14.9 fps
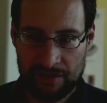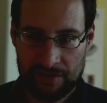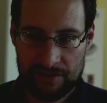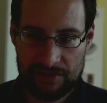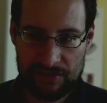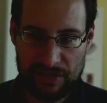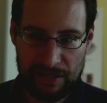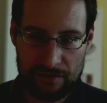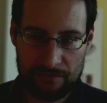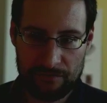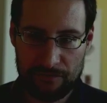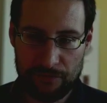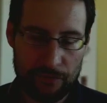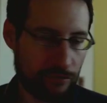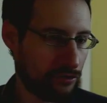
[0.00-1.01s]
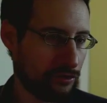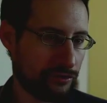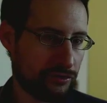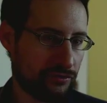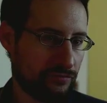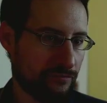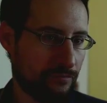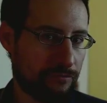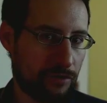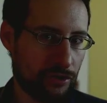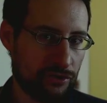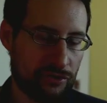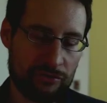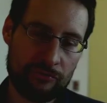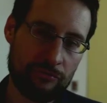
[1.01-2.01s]
Zenvert
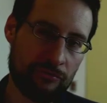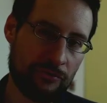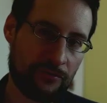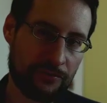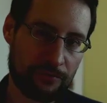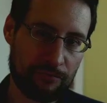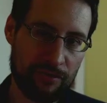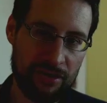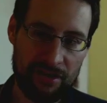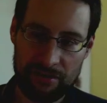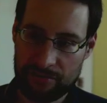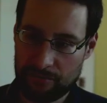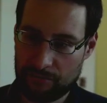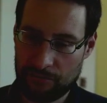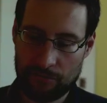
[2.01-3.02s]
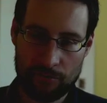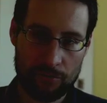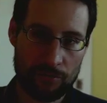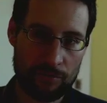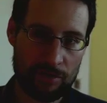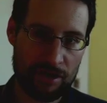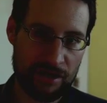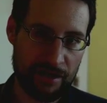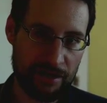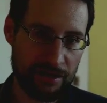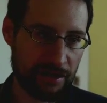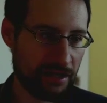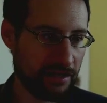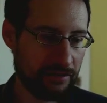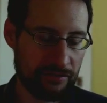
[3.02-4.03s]
1, 2, 3 or Core
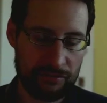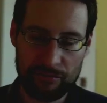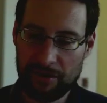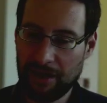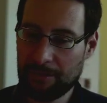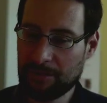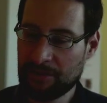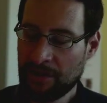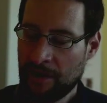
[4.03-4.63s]
i9, you name it,